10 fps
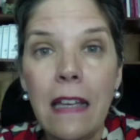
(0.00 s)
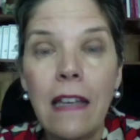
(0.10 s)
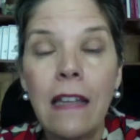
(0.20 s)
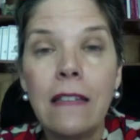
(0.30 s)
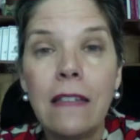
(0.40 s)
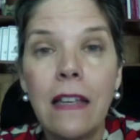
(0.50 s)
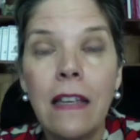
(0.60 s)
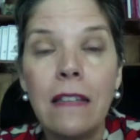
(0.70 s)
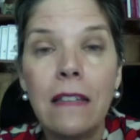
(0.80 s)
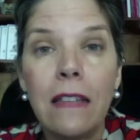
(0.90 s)
is
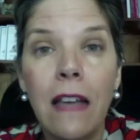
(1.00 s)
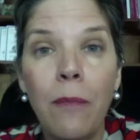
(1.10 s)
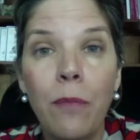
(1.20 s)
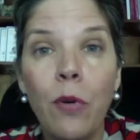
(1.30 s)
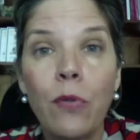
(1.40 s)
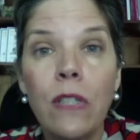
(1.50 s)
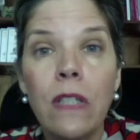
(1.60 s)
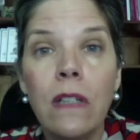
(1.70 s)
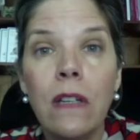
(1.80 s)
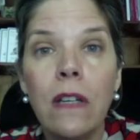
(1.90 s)

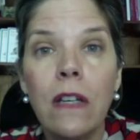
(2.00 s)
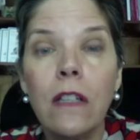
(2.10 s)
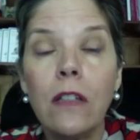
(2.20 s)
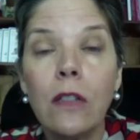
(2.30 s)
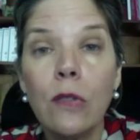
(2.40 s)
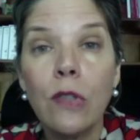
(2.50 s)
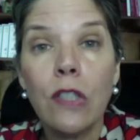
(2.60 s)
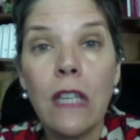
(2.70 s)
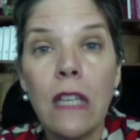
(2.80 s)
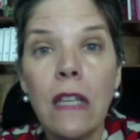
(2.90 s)
approaching to
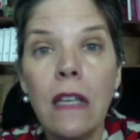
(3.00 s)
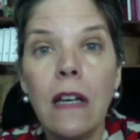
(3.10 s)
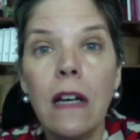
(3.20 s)
see,